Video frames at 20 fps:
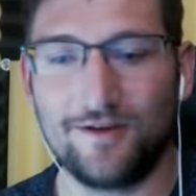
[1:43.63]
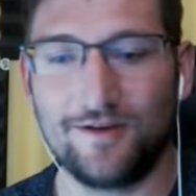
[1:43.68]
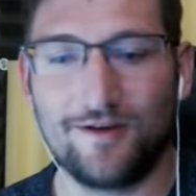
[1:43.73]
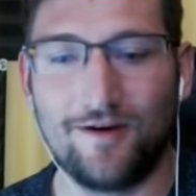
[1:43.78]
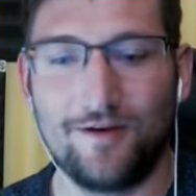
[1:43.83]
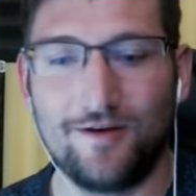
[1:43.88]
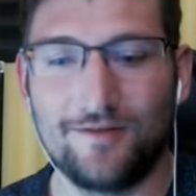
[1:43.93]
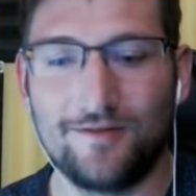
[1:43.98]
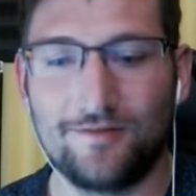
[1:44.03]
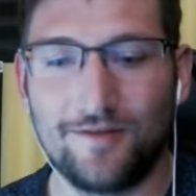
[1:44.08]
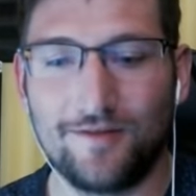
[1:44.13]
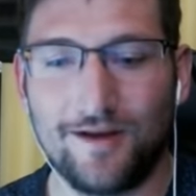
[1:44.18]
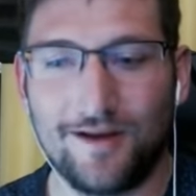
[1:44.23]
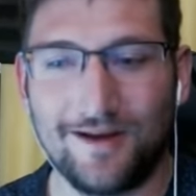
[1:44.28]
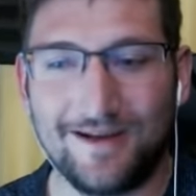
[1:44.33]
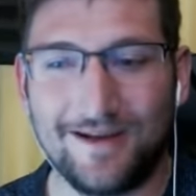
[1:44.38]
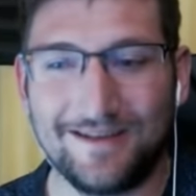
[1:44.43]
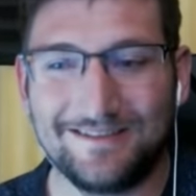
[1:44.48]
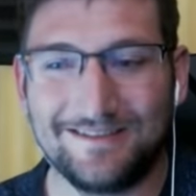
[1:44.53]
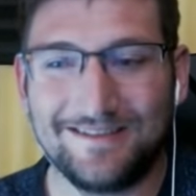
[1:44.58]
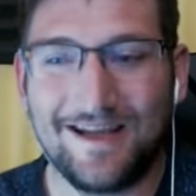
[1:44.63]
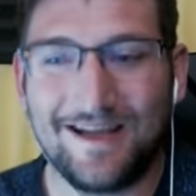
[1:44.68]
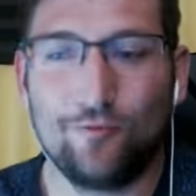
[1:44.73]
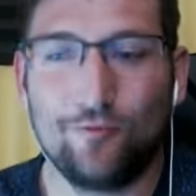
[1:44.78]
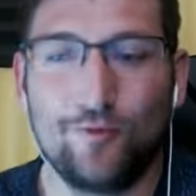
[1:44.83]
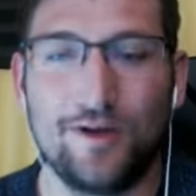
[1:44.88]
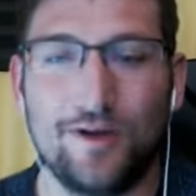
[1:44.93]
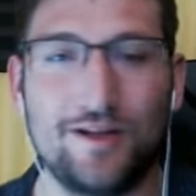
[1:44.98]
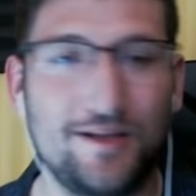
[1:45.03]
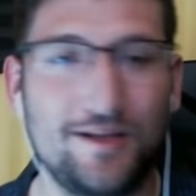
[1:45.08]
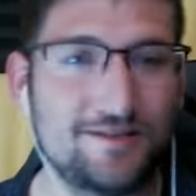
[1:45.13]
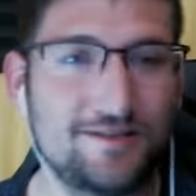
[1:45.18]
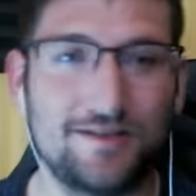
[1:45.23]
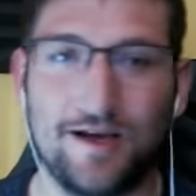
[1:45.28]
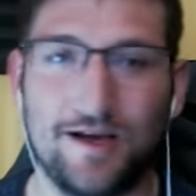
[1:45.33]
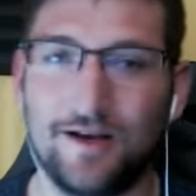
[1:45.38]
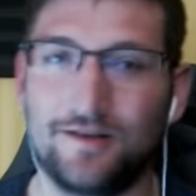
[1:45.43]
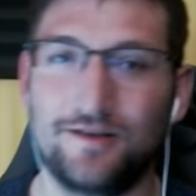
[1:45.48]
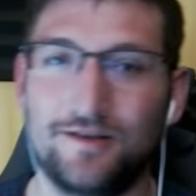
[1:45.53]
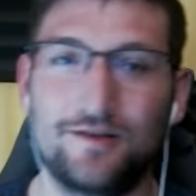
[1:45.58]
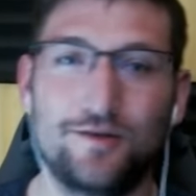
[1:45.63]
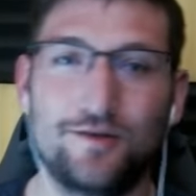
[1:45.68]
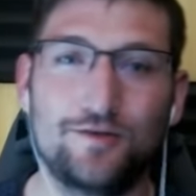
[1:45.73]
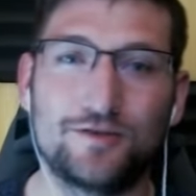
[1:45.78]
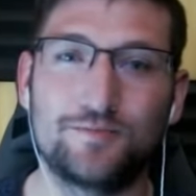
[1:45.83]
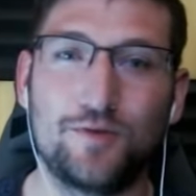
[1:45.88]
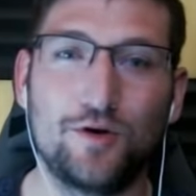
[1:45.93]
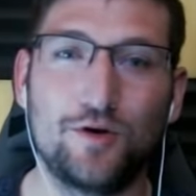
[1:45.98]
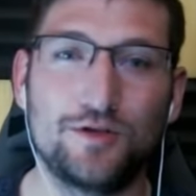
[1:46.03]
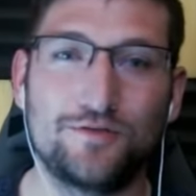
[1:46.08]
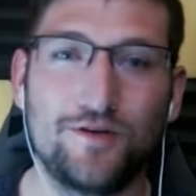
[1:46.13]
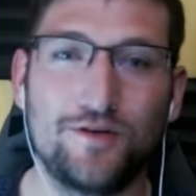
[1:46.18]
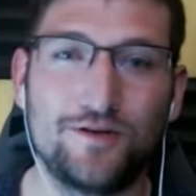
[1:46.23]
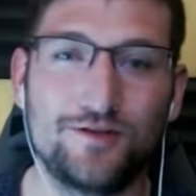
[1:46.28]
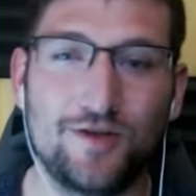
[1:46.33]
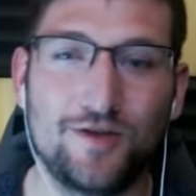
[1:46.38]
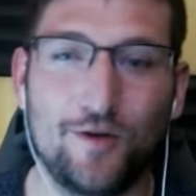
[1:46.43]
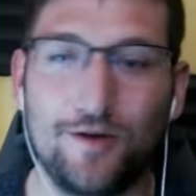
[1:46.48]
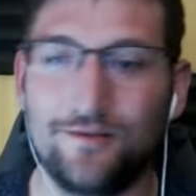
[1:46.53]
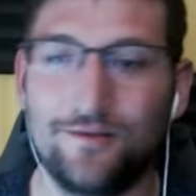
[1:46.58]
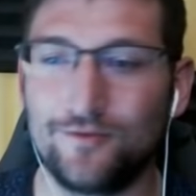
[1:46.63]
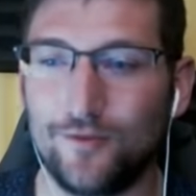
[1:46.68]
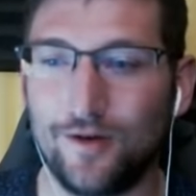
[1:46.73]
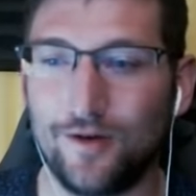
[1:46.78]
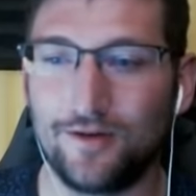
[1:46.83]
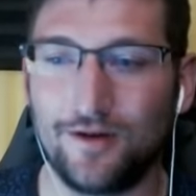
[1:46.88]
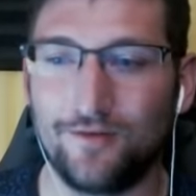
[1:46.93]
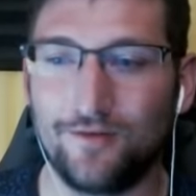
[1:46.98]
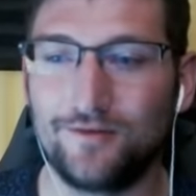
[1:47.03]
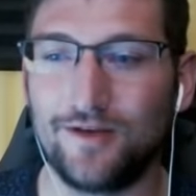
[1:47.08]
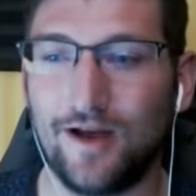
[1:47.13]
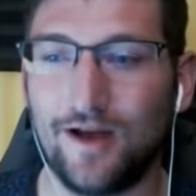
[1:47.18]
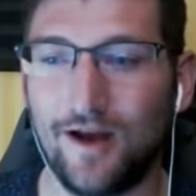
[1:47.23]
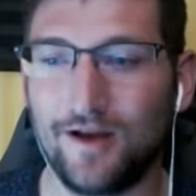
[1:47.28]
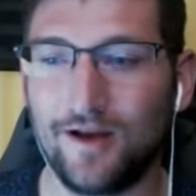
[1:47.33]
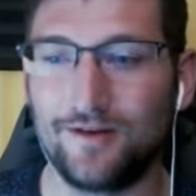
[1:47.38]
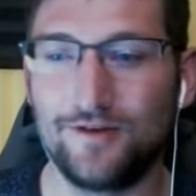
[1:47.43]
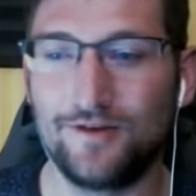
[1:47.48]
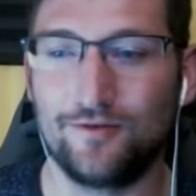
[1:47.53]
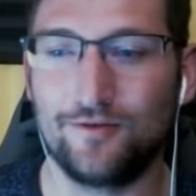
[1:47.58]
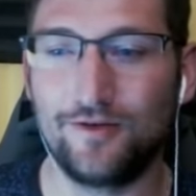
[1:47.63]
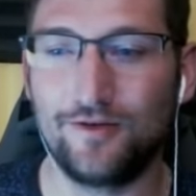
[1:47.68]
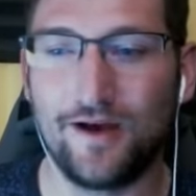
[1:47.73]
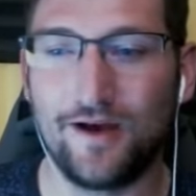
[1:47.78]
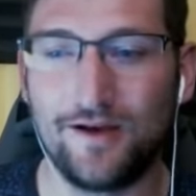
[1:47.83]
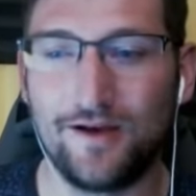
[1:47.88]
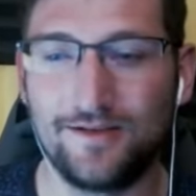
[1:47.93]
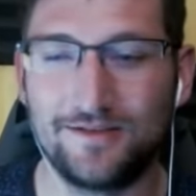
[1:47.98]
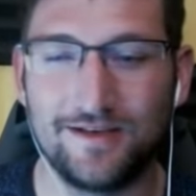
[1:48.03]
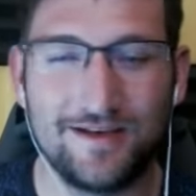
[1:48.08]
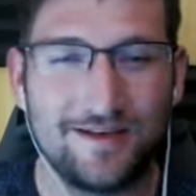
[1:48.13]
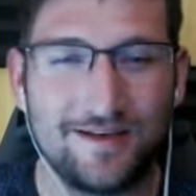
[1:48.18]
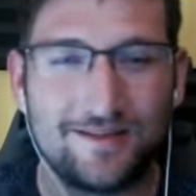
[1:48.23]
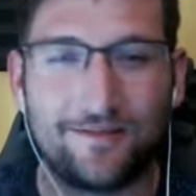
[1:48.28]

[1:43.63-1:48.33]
card uh, not really excited to do this post fight show, even though I love talking to you guys.